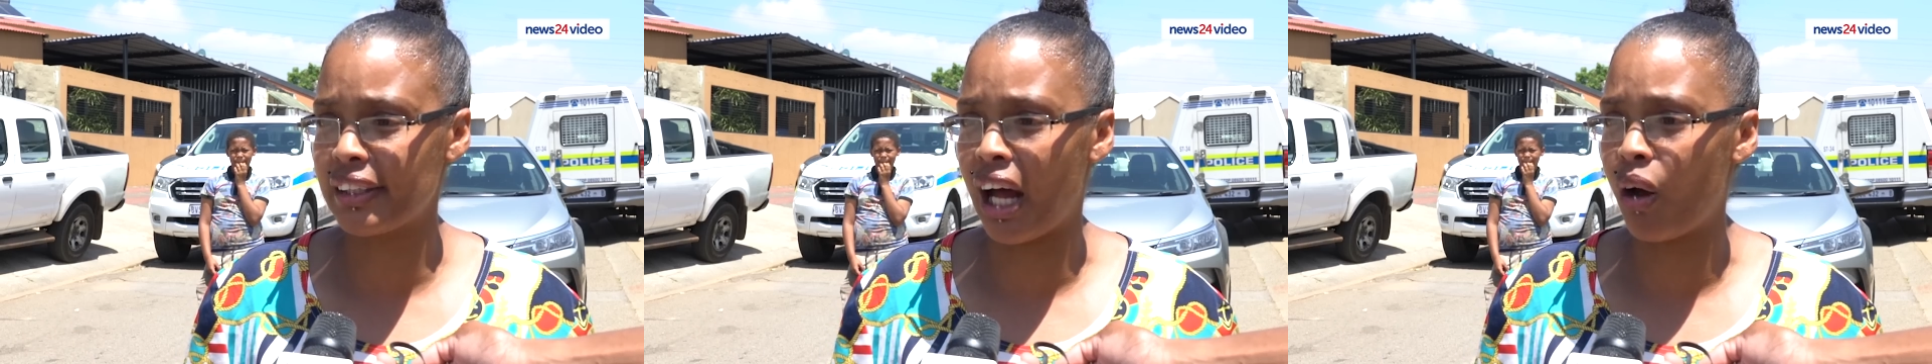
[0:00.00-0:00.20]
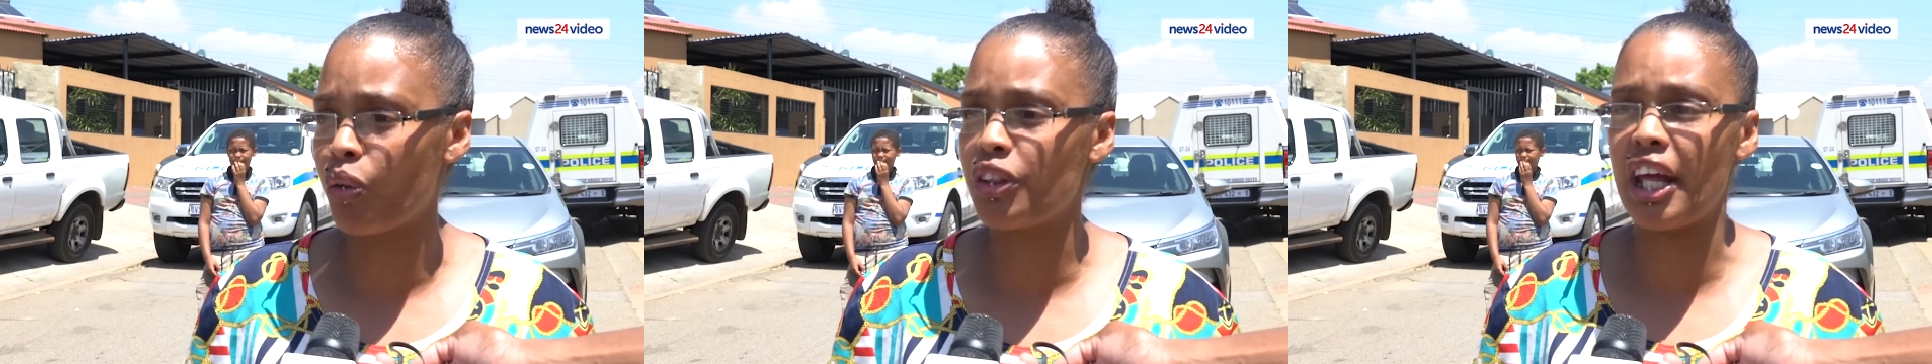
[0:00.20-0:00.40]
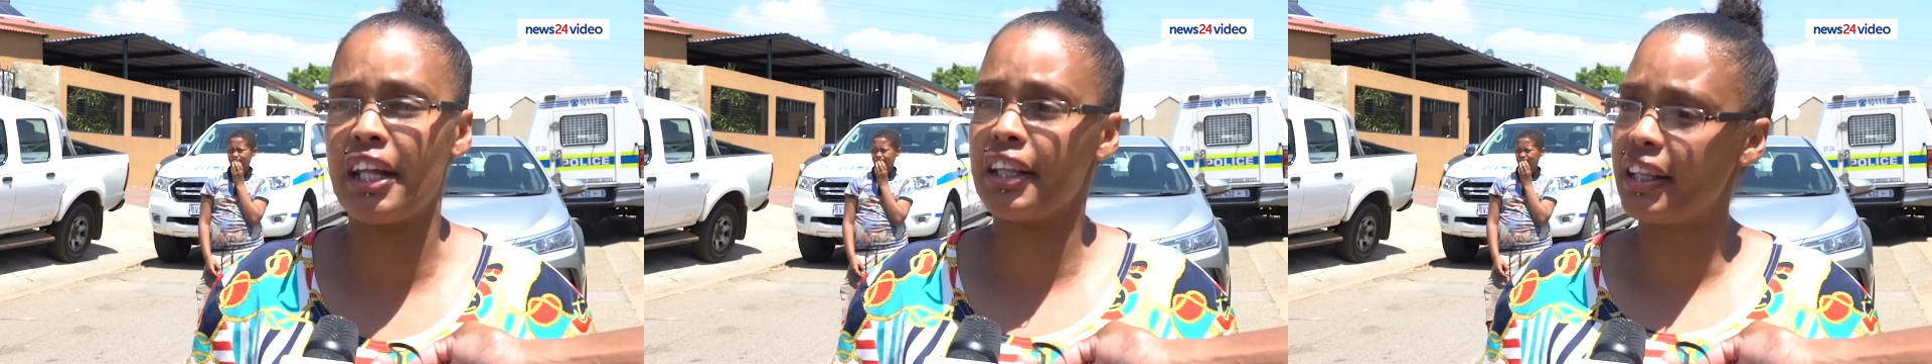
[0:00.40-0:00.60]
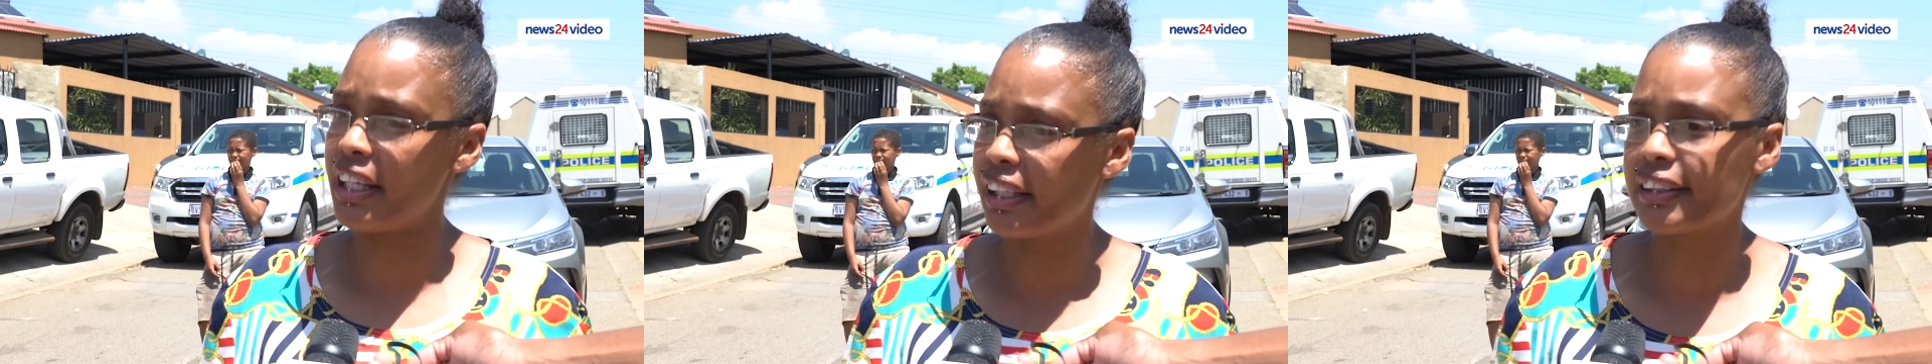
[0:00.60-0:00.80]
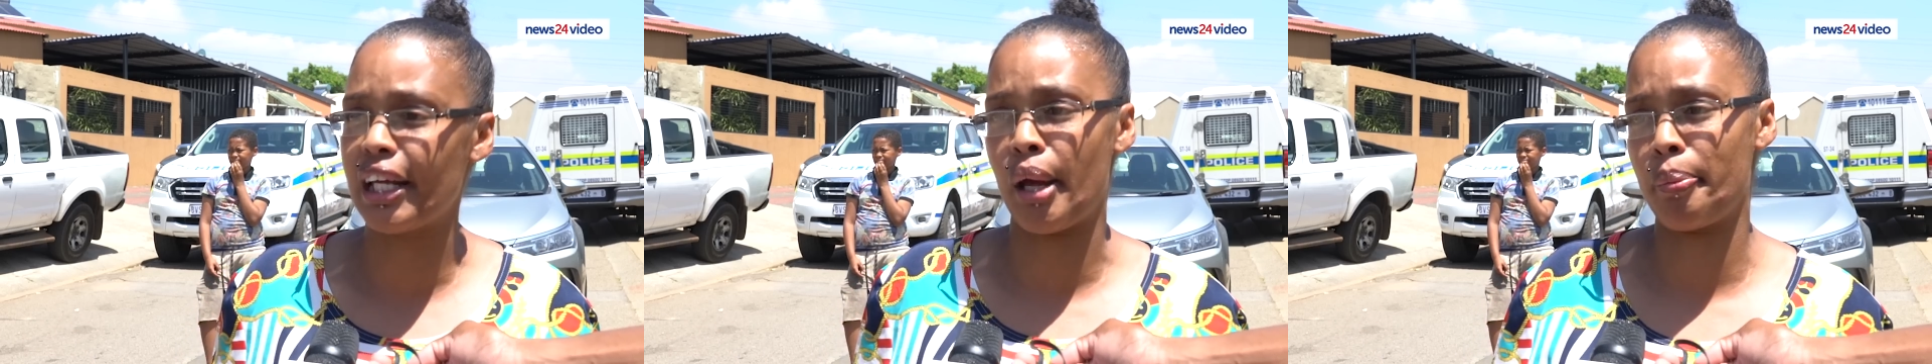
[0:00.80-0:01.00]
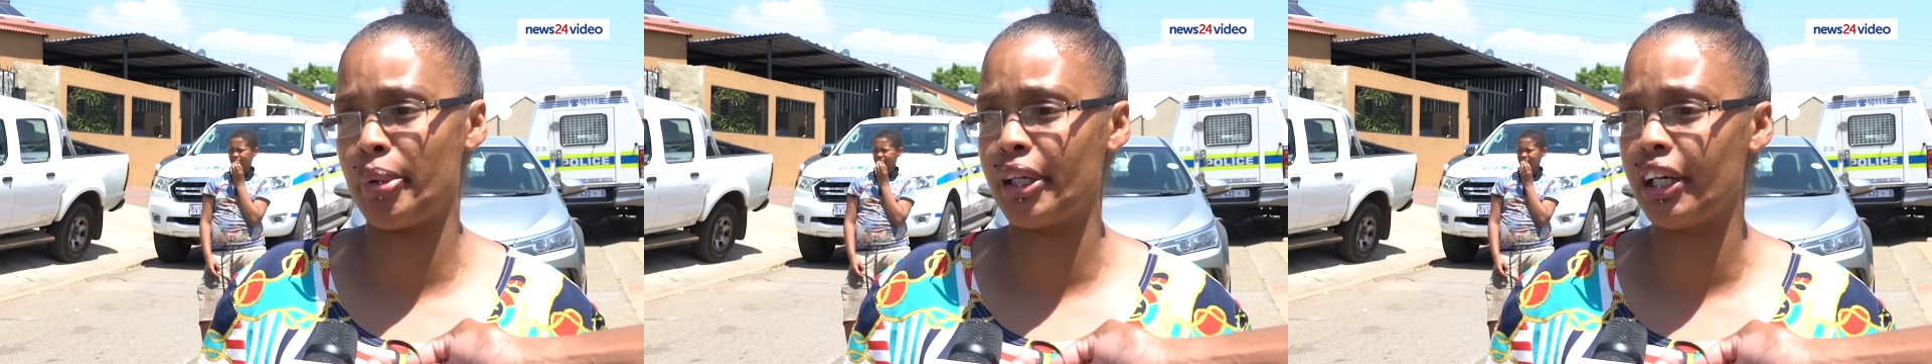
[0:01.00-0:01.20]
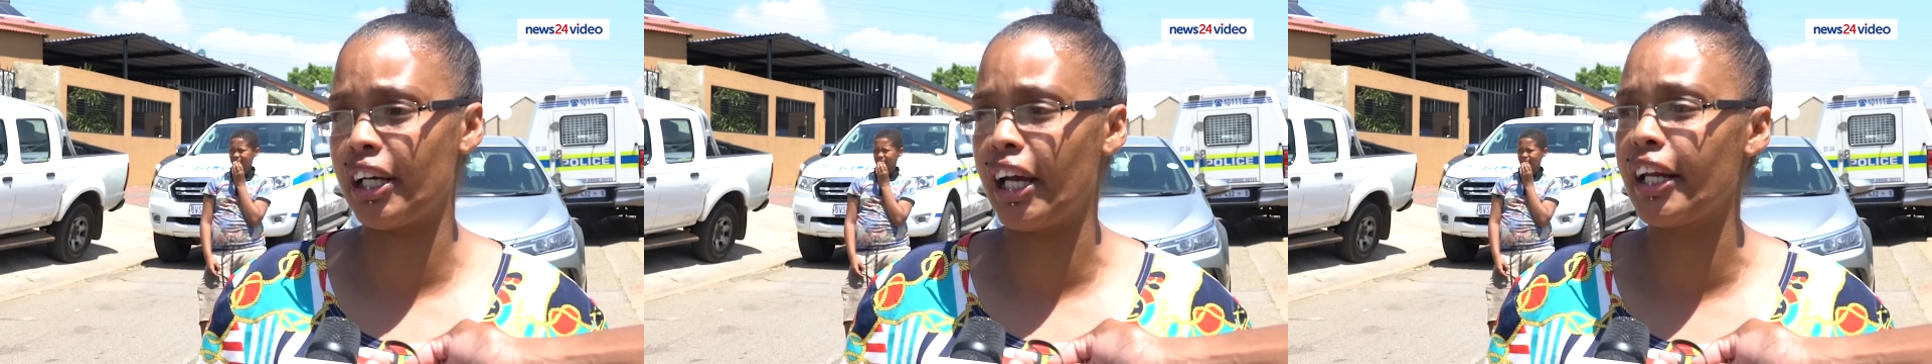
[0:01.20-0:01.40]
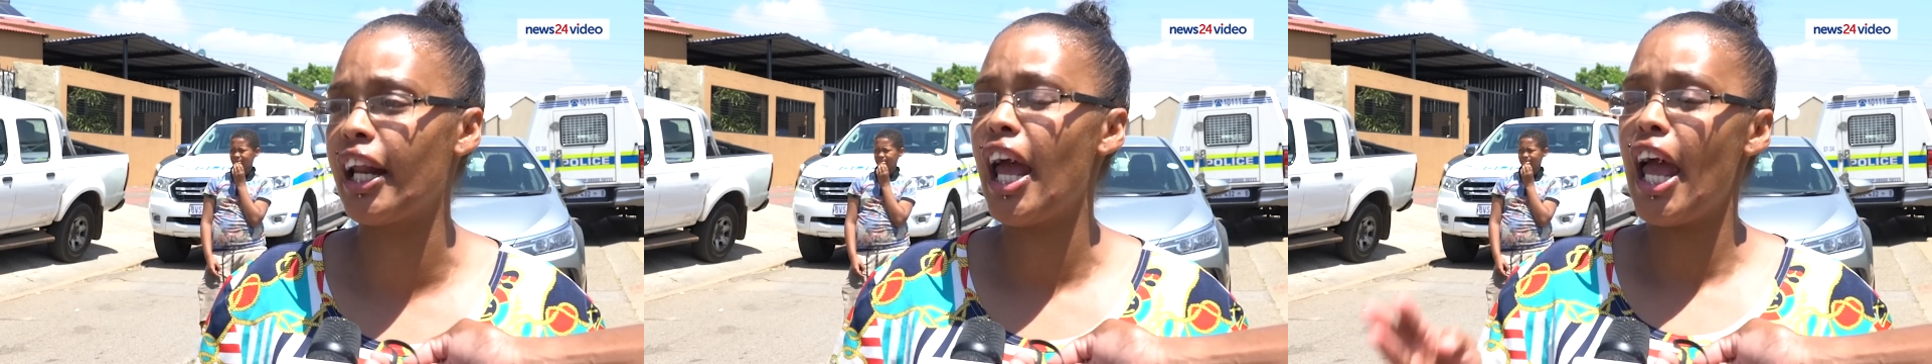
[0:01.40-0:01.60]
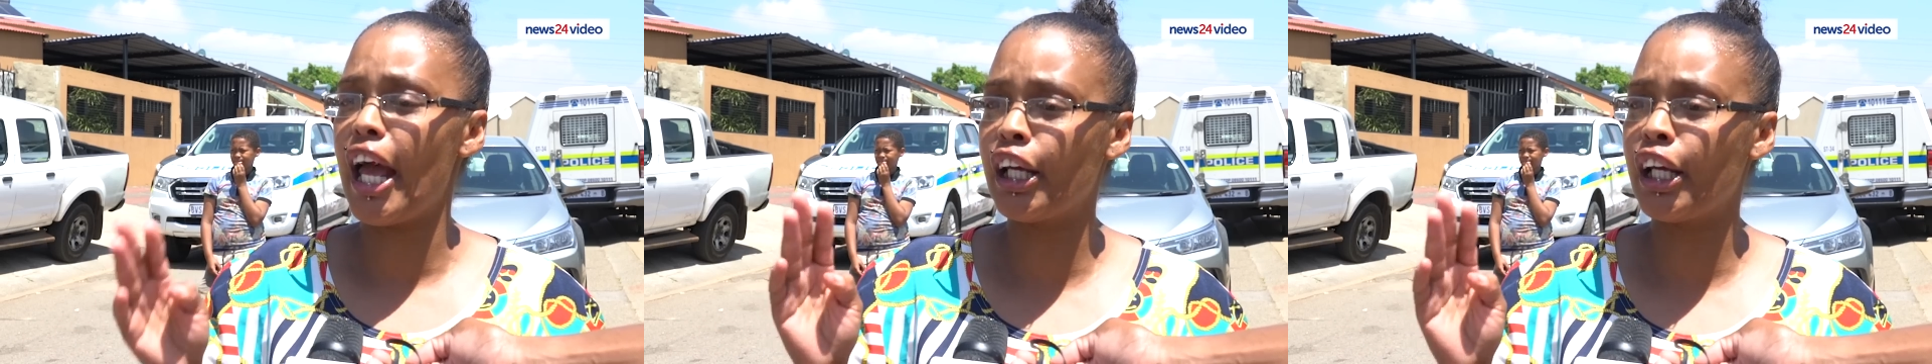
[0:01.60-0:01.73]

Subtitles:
down, then things happen again.